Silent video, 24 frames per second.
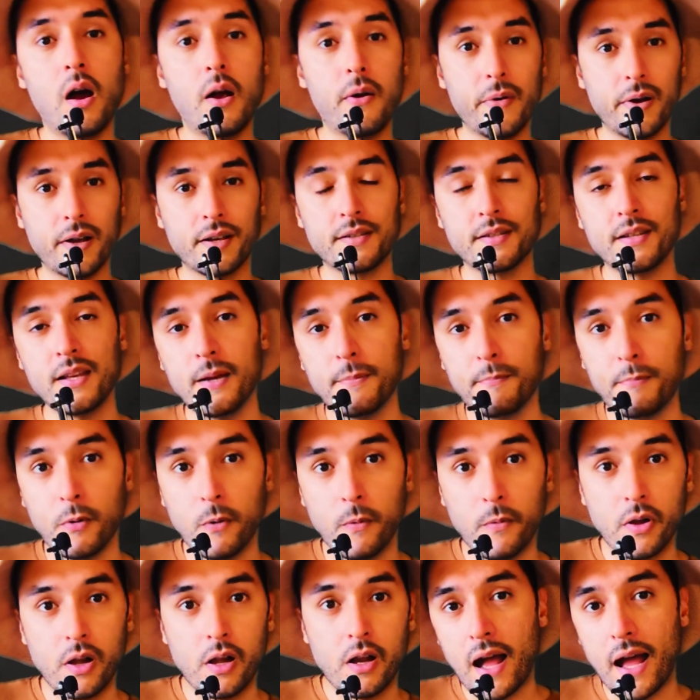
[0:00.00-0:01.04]
our
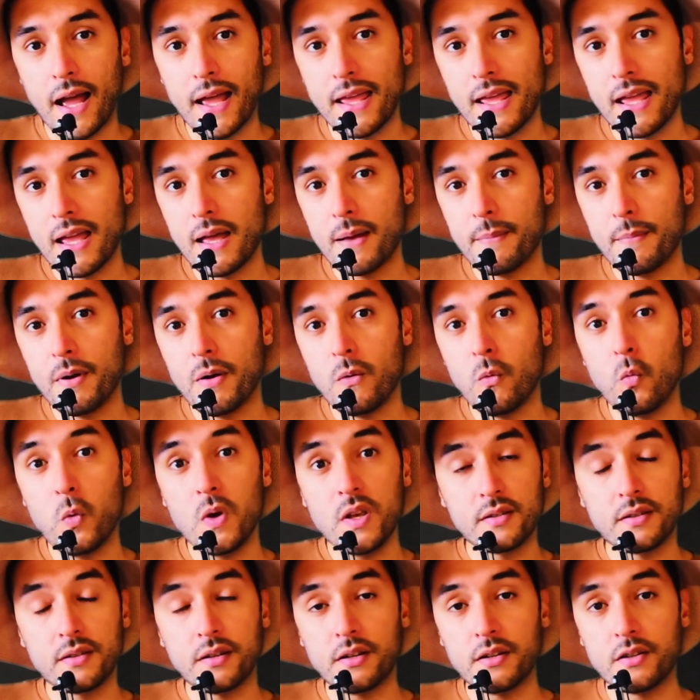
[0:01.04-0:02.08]
example, I am a
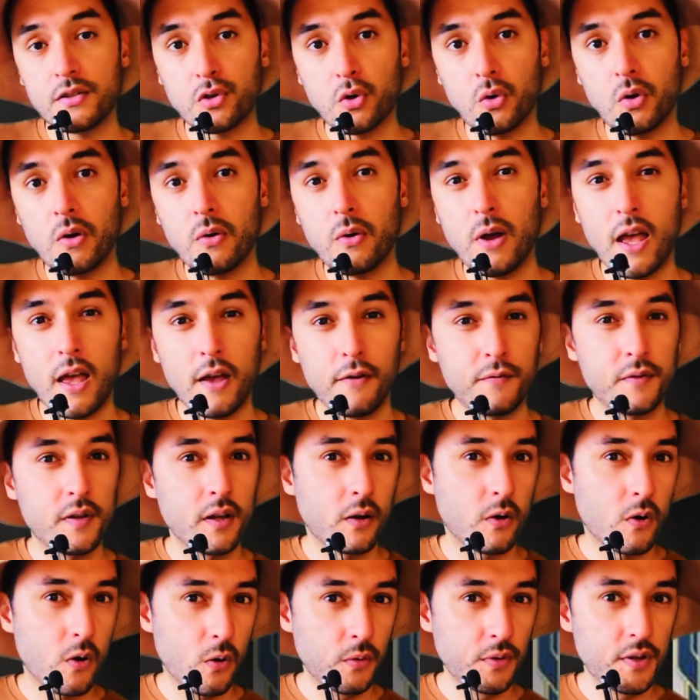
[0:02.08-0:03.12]
wizard, so I'll have the
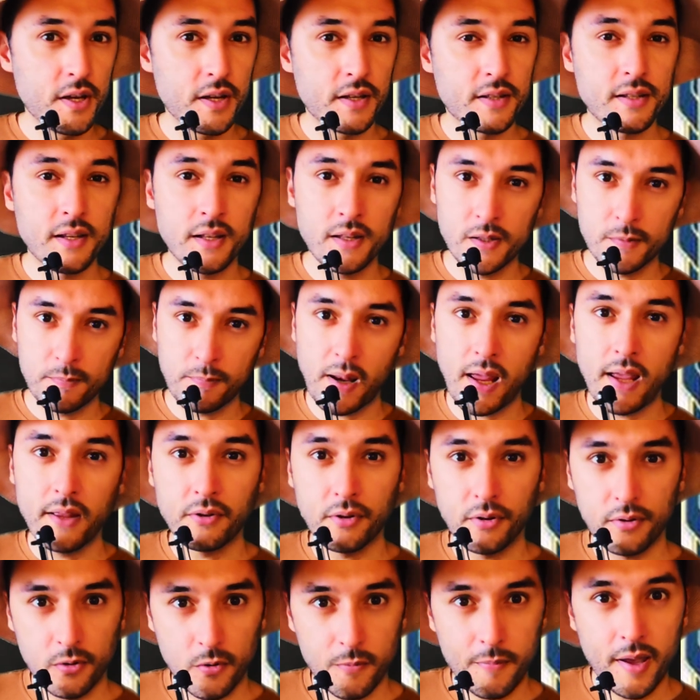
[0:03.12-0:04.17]
Codex and
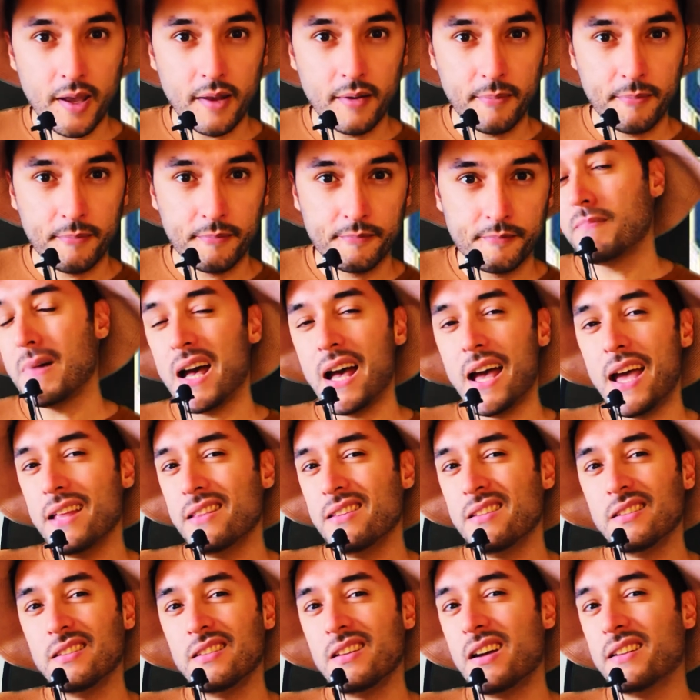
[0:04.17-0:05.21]
Splendor domain. I
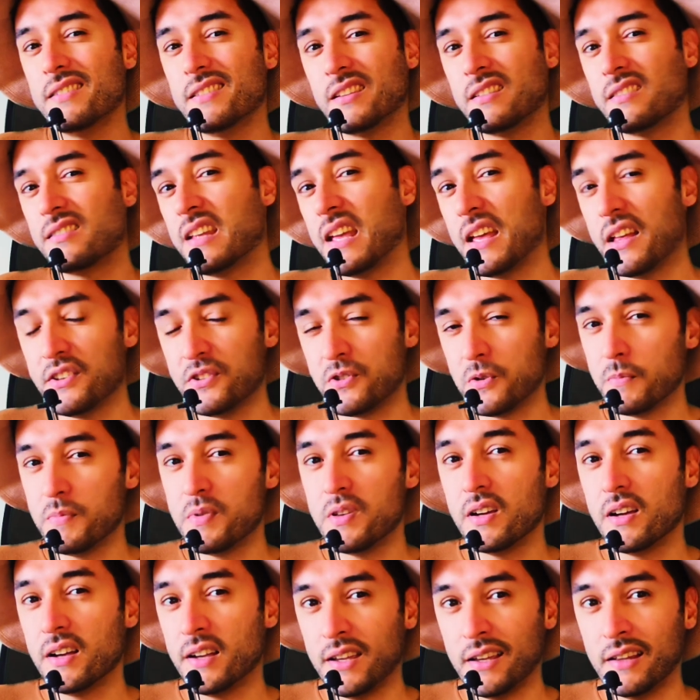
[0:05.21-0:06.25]
do not intend to
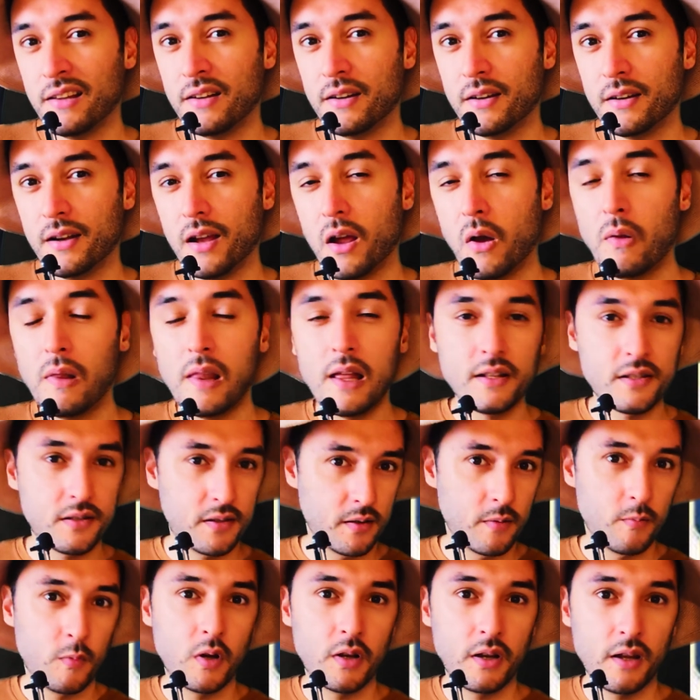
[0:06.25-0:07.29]
be a healer, I'll let
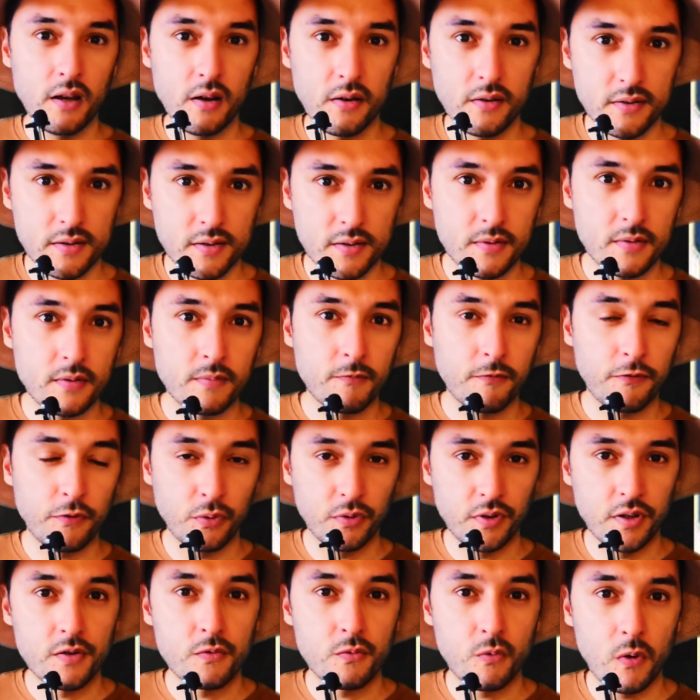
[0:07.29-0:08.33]
someone else fill
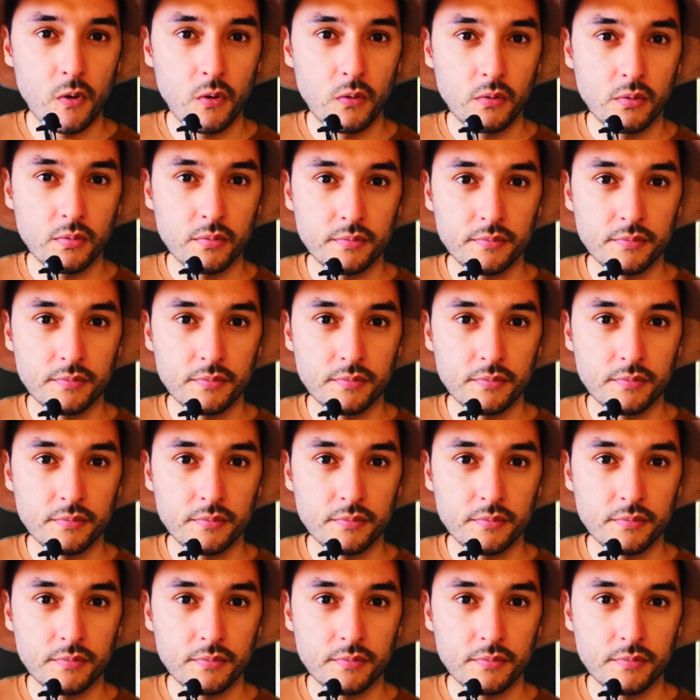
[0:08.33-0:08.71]
this role.